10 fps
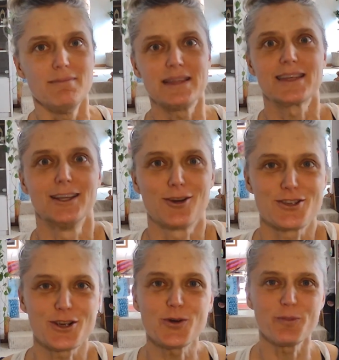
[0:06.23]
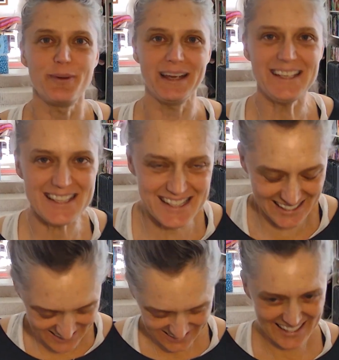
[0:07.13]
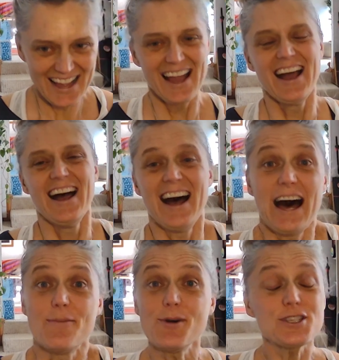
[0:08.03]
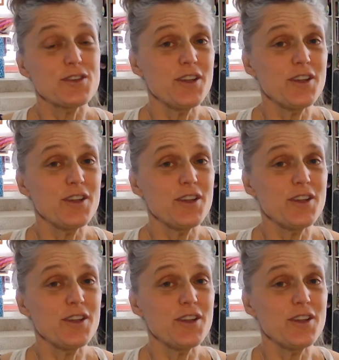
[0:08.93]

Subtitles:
mythological beast. Most